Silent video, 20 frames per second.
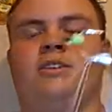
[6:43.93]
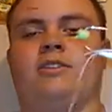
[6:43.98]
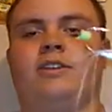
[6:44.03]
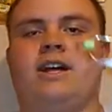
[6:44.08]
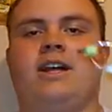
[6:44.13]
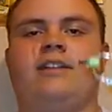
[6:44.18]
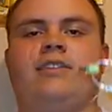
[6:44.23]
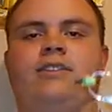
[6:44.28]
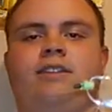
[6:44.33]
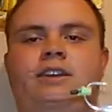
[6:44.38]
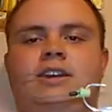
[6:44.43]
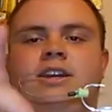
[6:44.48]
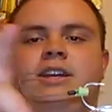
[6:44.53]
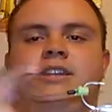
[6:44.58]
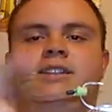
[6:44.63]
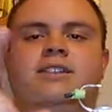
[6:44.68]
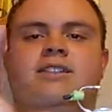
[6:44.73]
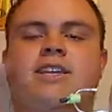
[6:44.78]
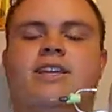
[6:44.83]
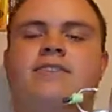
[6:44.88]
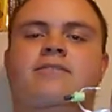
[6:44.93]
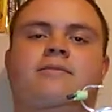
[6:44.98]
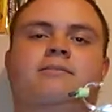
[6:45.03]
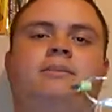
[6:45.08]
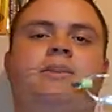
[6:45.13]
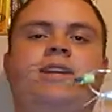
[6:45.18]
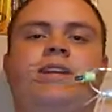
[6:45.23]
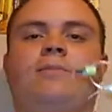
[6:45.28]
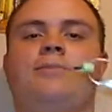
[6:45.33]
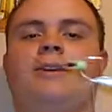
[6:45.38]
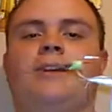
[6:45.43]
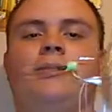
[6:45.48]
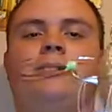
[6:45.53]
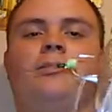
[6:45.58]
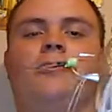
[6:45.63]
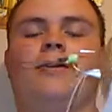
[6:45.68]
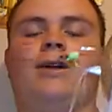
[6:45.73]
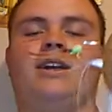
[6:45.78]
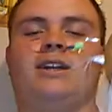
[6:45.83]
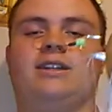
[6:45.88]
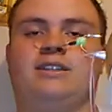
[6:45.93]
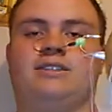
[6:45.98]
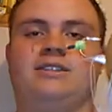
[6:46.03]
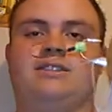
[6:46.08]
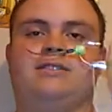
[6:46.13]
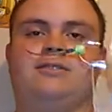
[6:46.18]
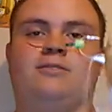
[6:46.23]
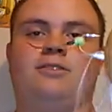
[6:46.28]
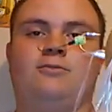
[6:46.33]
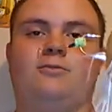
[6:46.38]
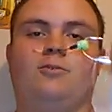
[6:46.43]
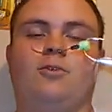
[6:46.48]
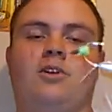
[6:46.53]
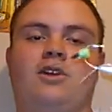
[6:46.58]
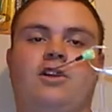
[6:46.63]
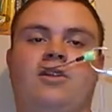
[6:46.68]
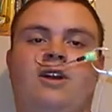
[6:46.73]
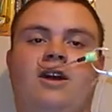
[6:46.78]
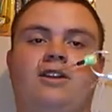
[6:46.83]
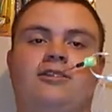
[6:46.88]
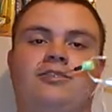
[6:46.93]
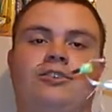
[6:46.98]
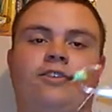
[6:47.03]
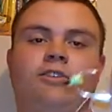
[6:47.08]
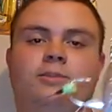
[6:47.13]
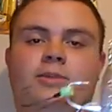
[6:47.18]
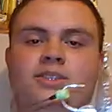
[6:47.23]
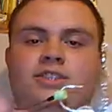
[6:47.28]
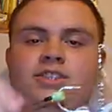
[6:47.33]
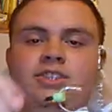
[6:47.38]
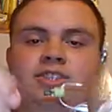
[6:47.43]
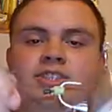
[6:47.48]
That thing has saved many people and has won a lot of tournaments.